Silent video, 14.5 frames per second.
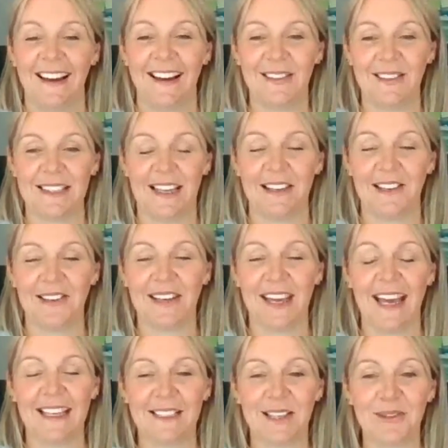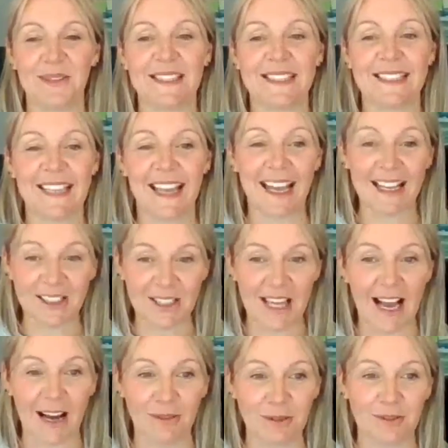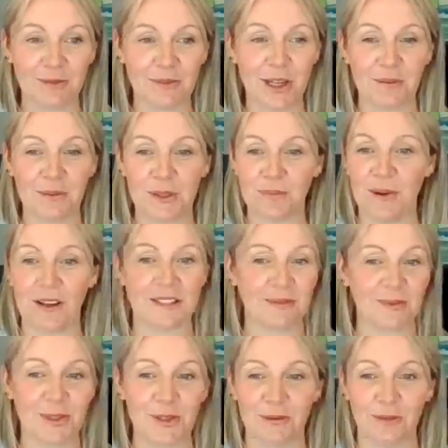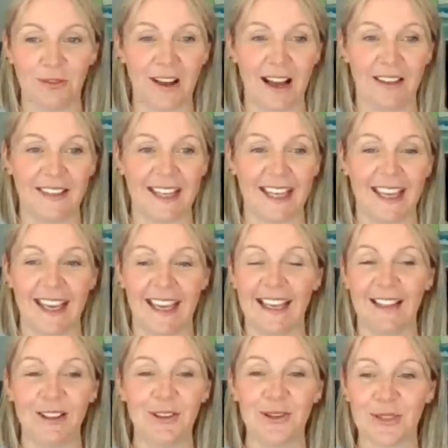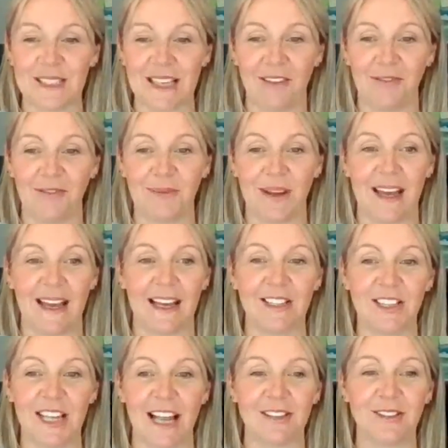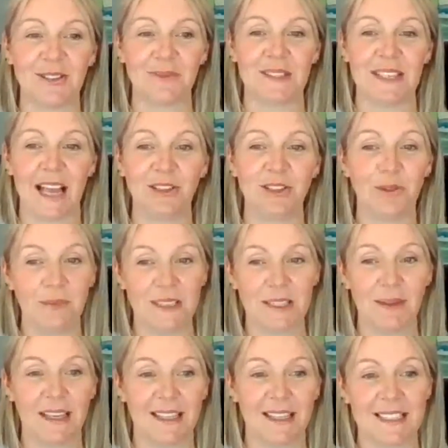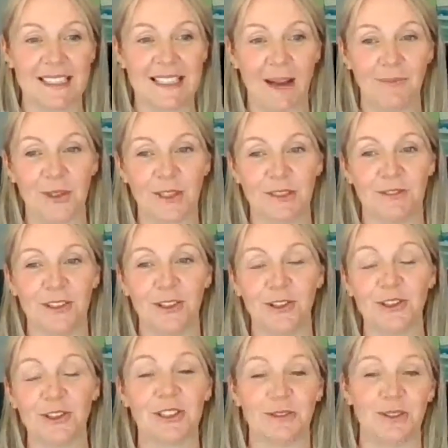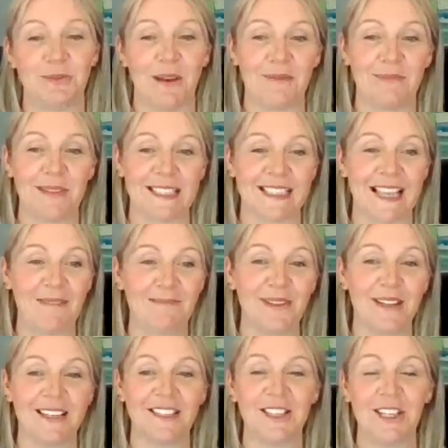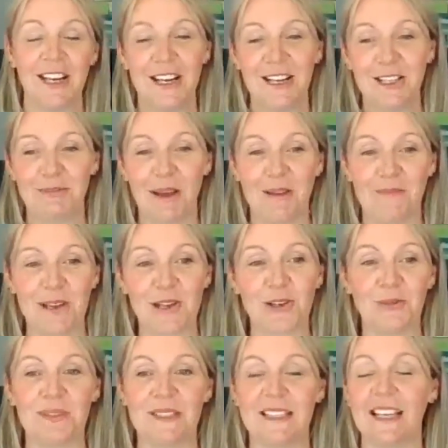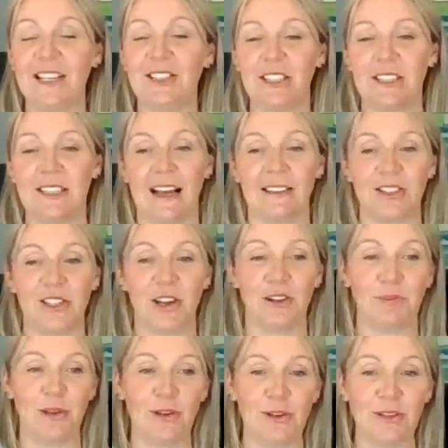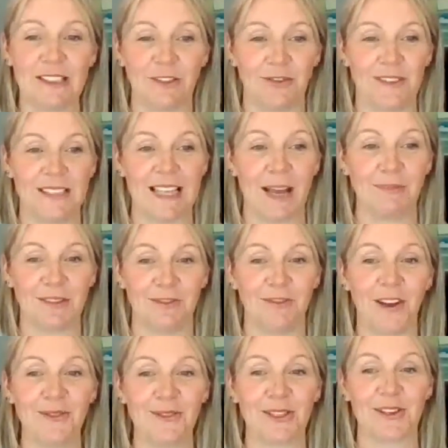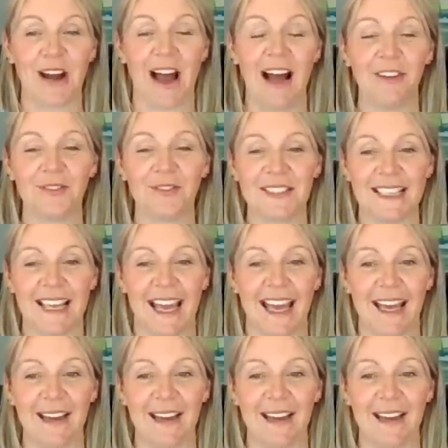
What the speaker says: And I was like, okay. So we searched the house from top to bottom, couldn't find the key, looked everywhere. She ended up saying, "Do you want me to make you a sandwich for lunch?" So she made me a sandwich. She made me a cup of tea. She sat and showed me all different types of photographs.